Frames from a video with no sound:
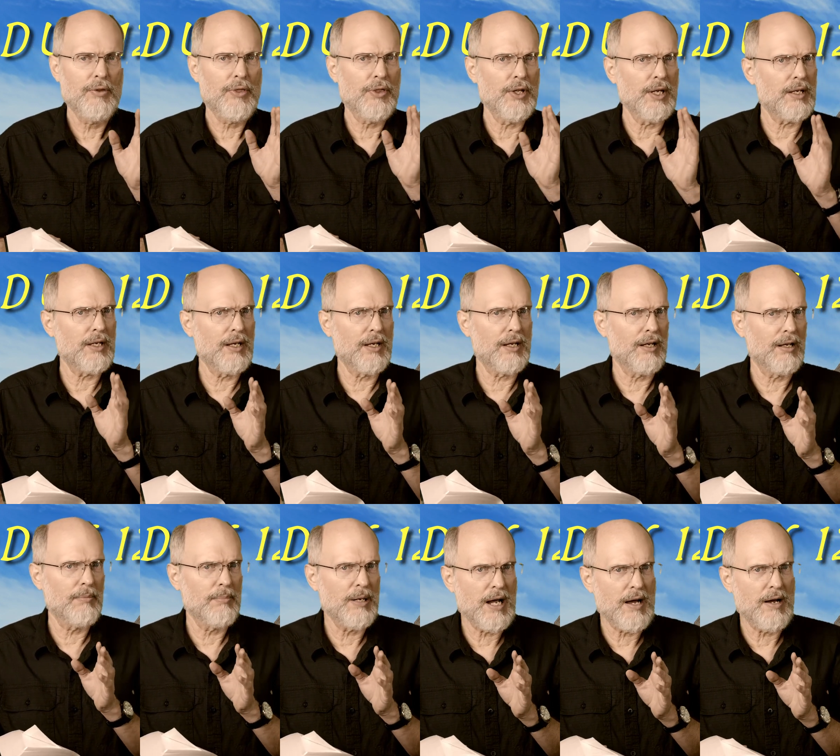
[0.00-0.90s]
thinking
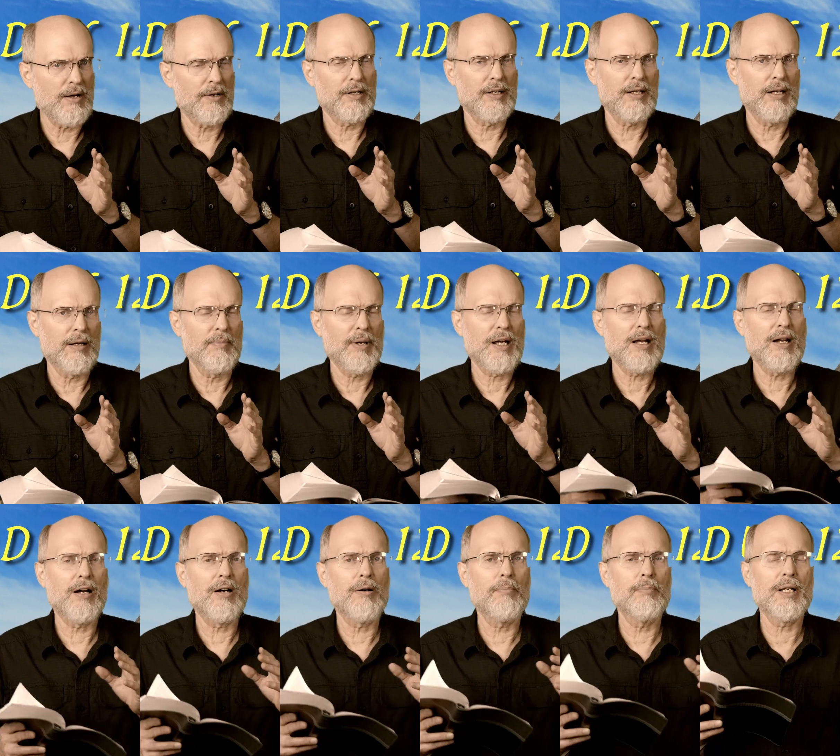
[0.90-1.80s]
about um,
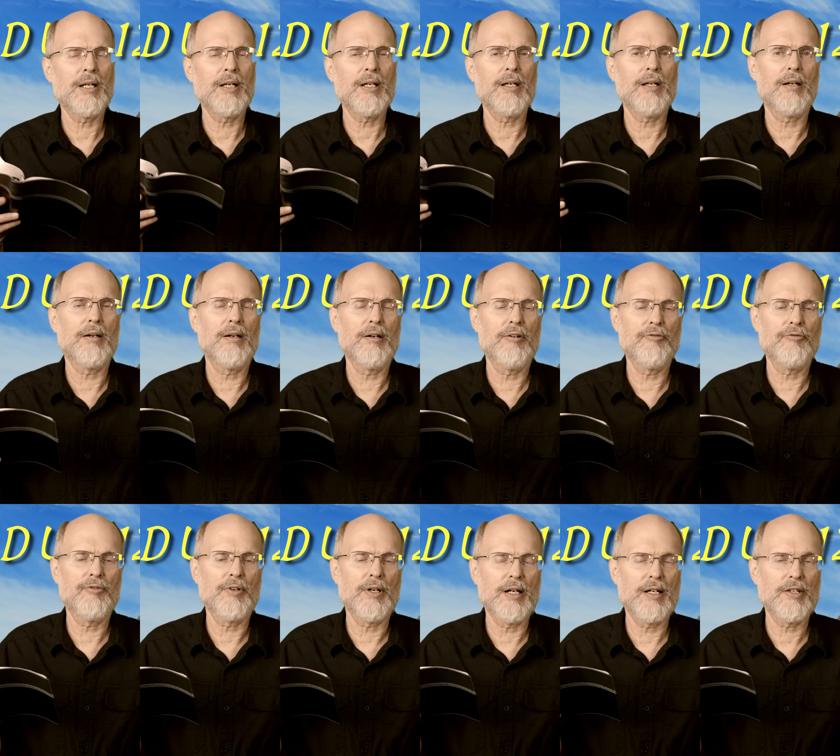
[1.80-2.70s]
how many
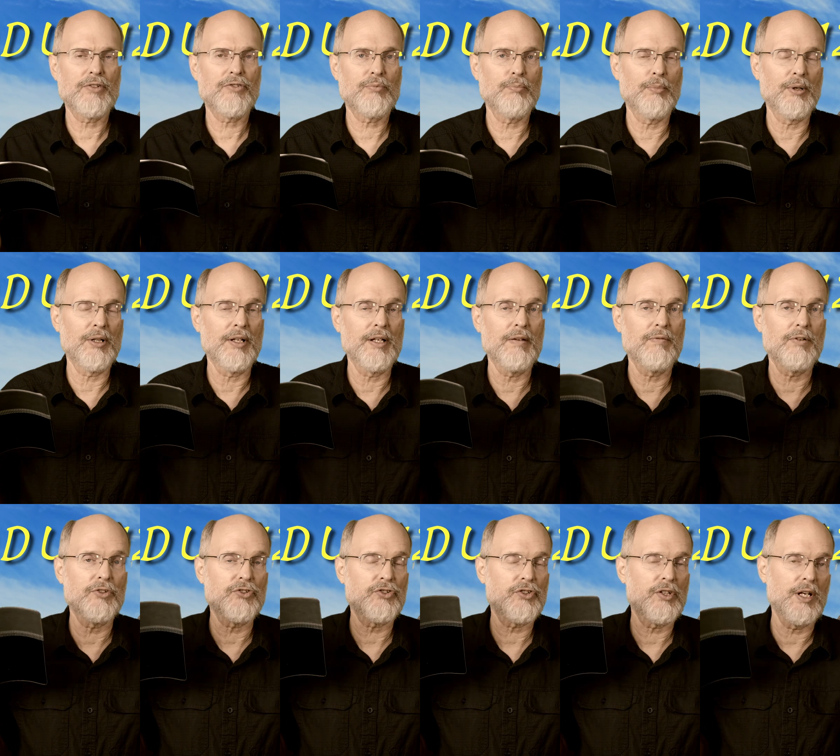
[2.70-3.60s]
of us
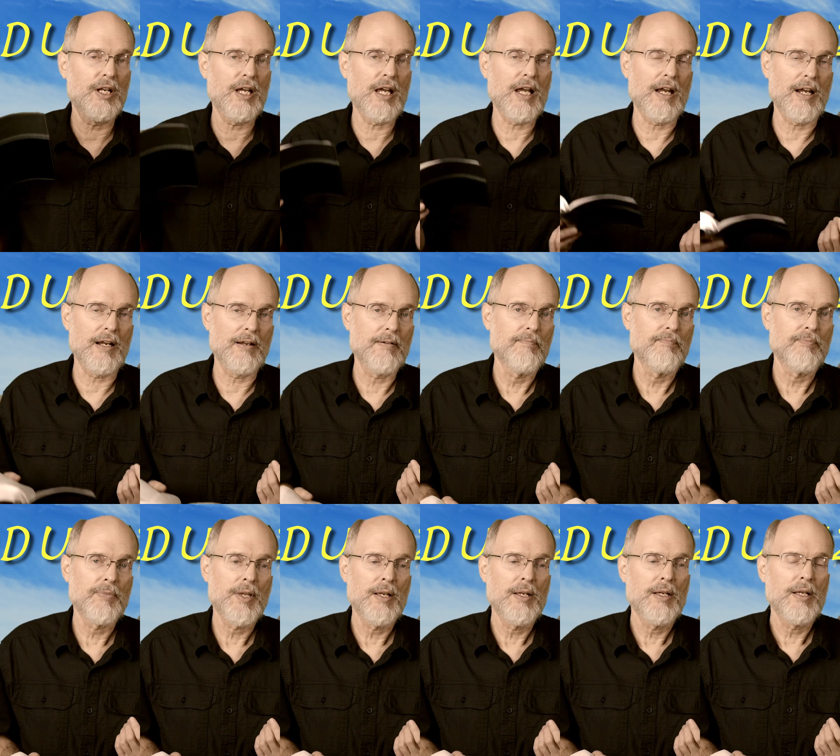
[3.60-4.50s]
believers today,
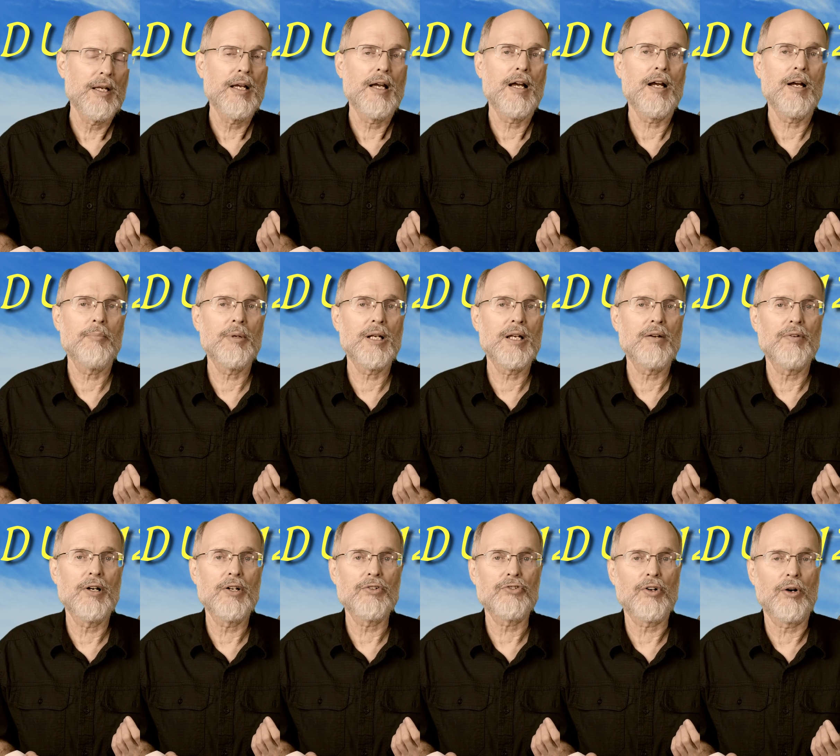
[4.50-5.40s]
how many
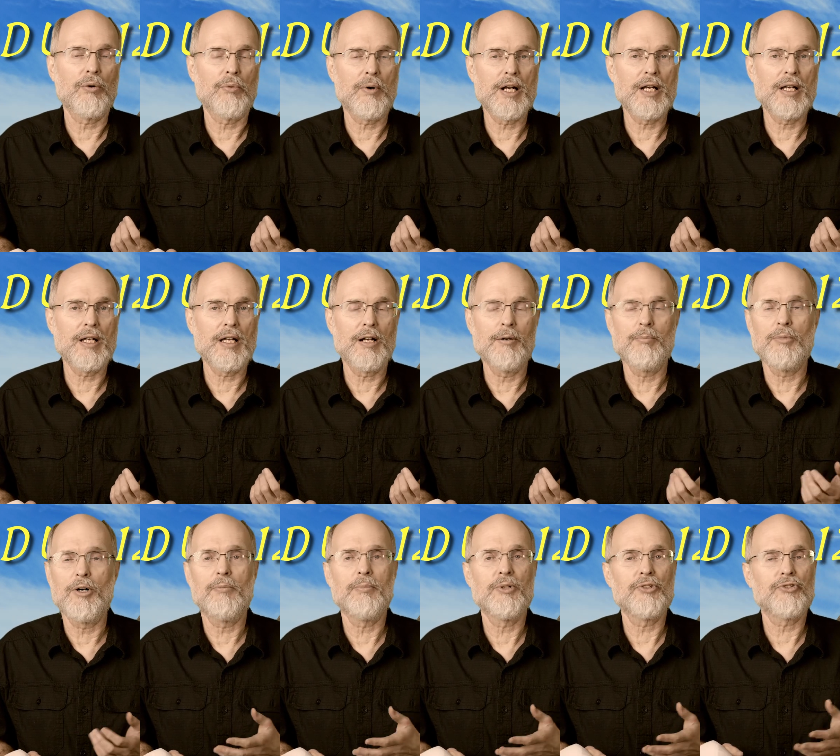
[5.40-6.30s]
of us are ready at a
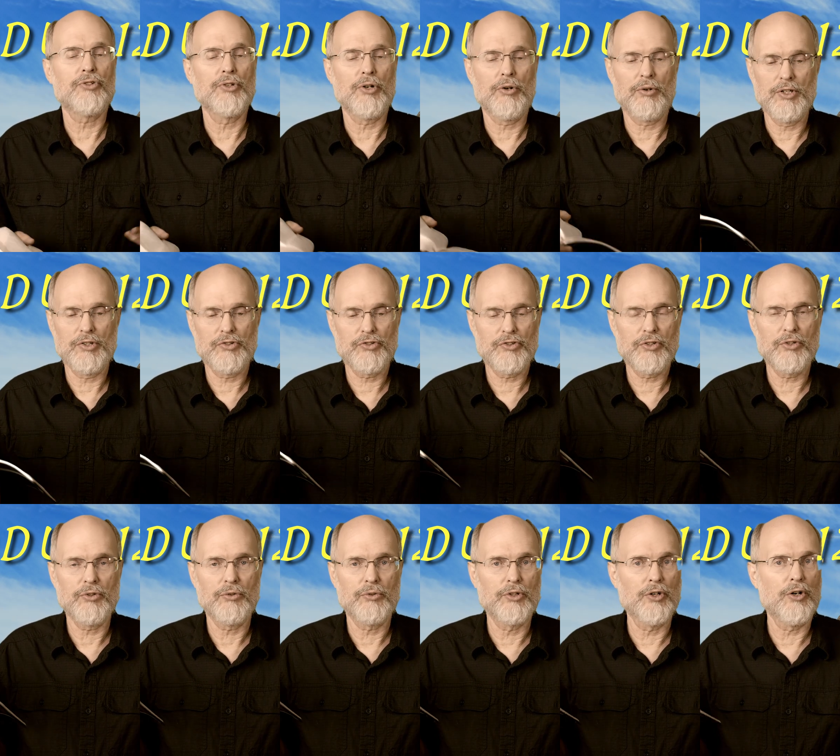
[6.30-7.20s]
moment's notice
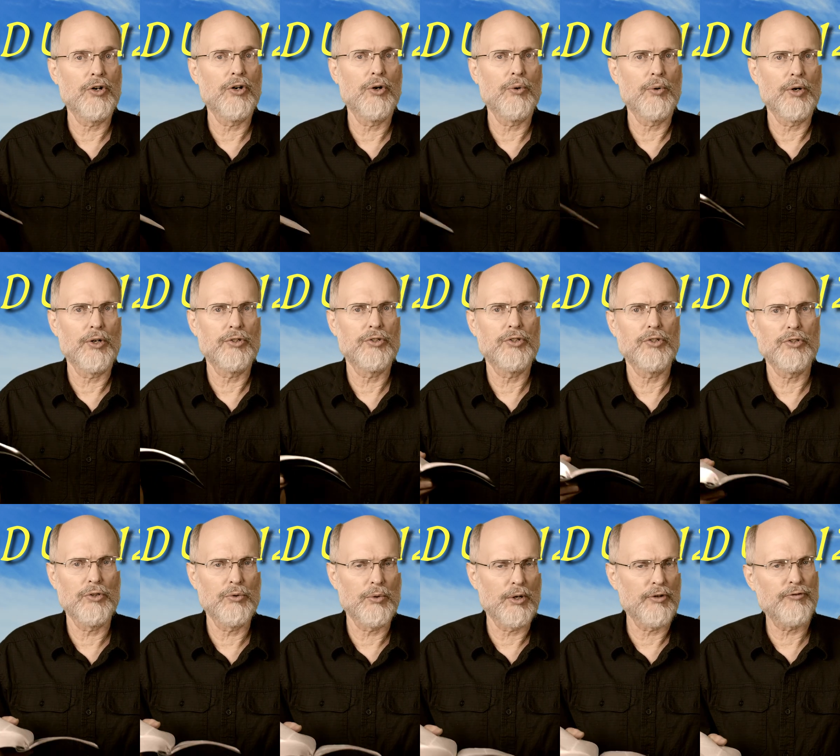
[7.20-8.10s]
to go or
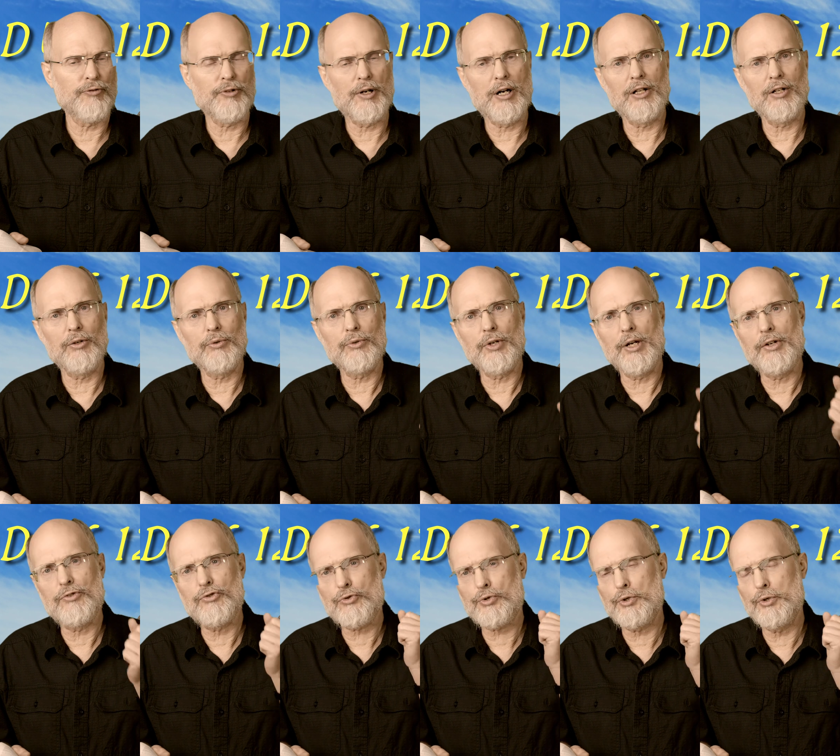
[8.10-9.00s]
do or follow
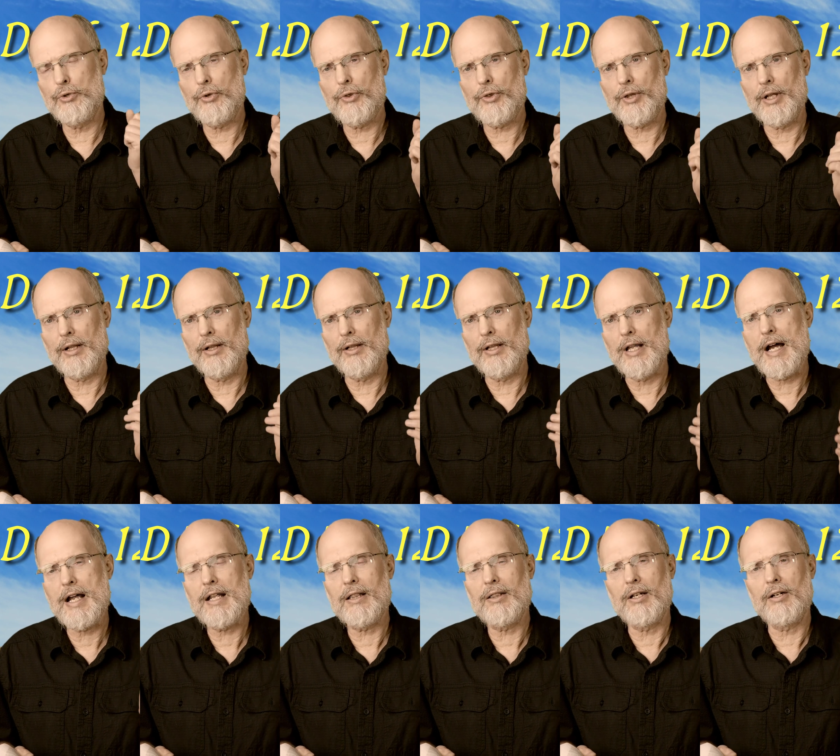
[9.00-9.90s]
a truth, a
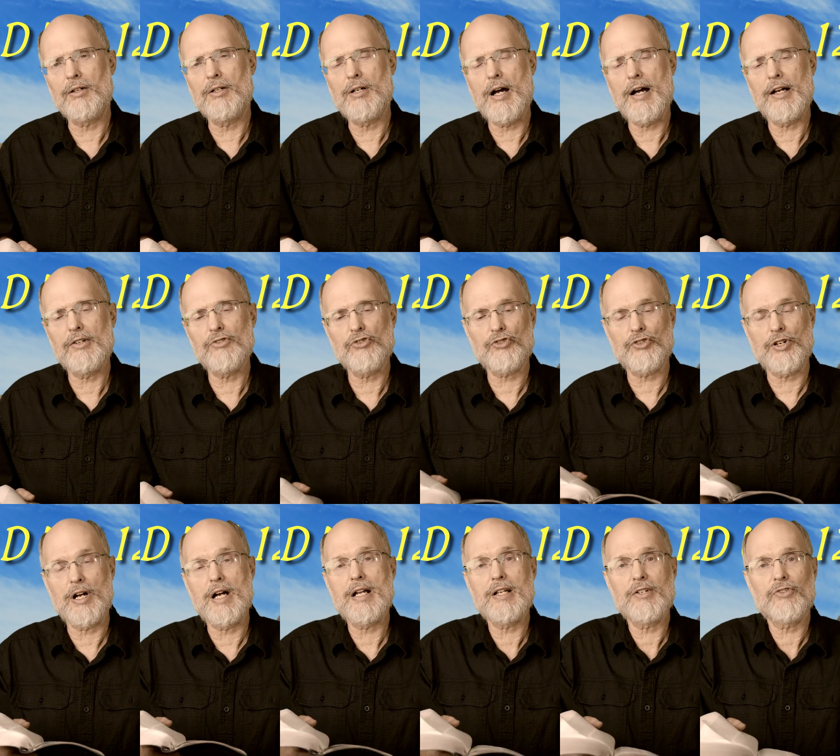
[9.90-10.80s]
light that God
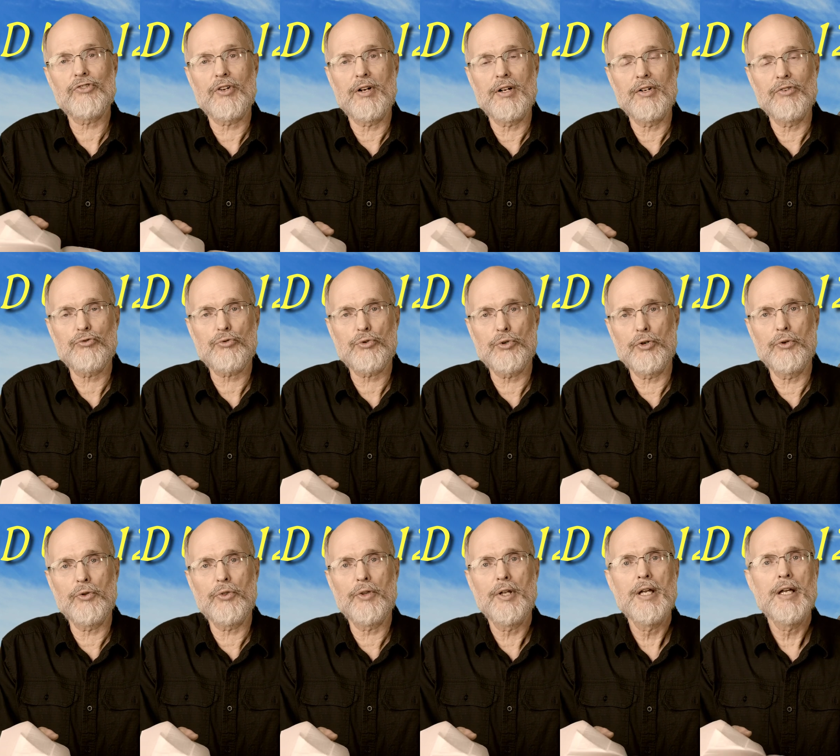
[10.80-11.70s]
shines on
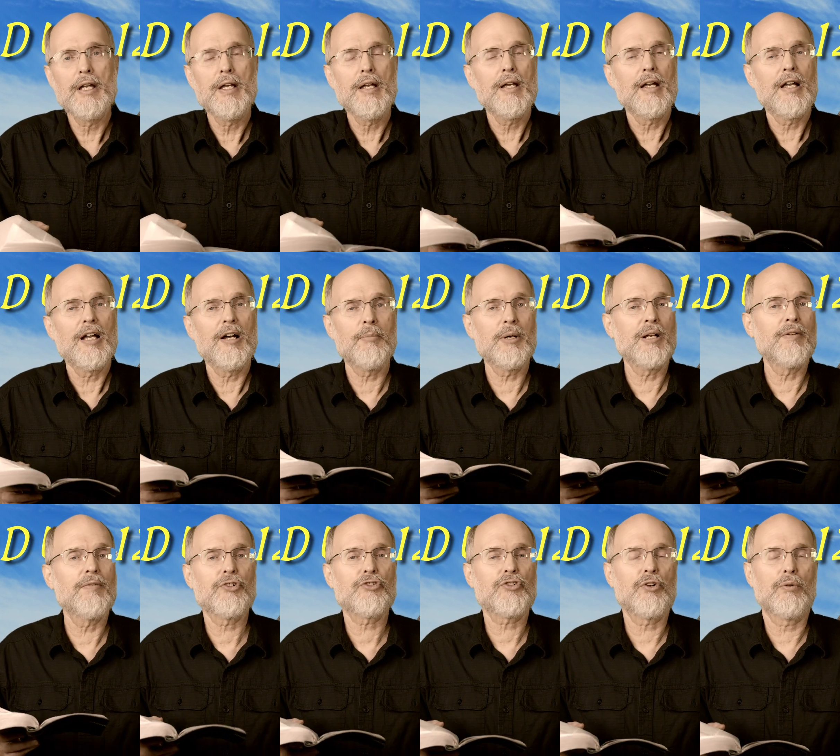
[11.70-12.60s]
truth? How many
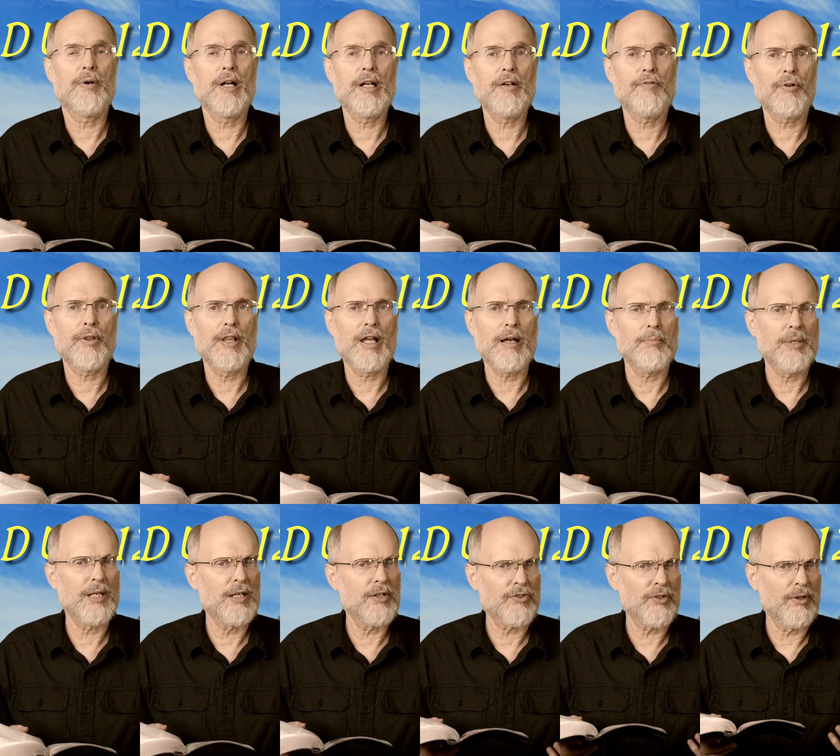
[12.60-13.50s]
of us are ready for that?
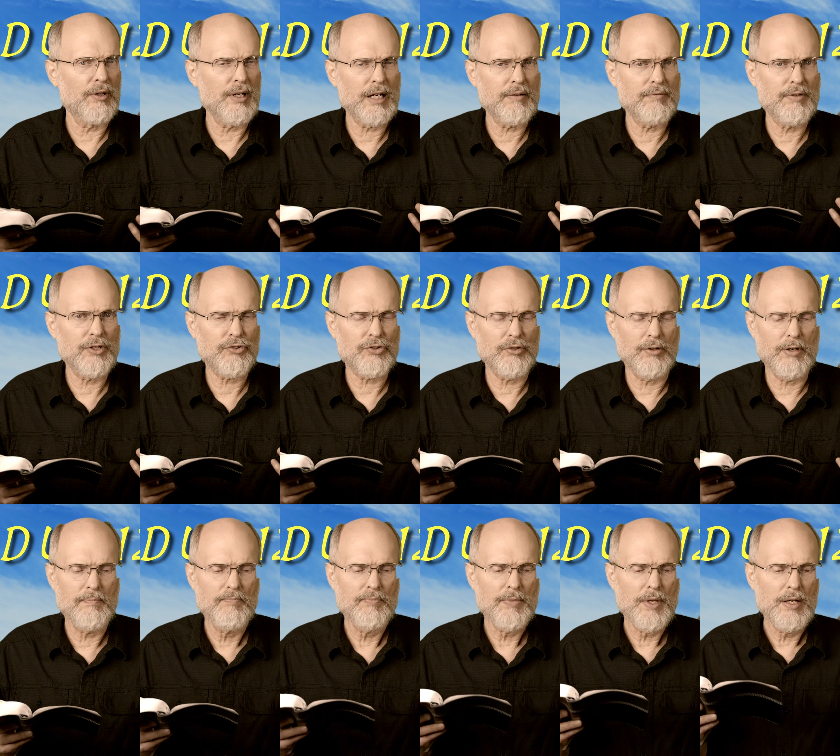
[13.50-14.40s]
Because a lot of us
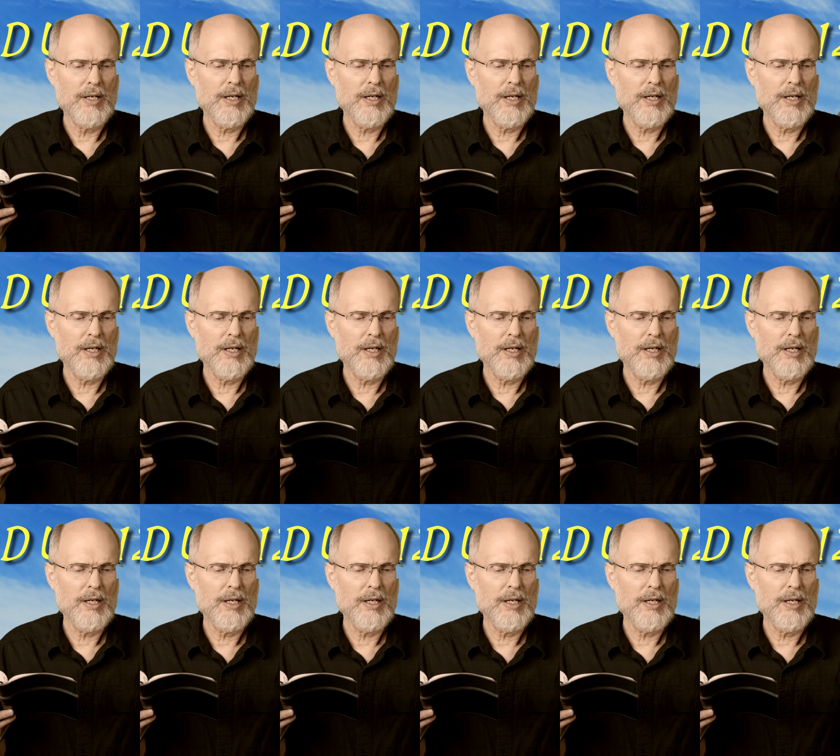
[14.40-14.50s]
are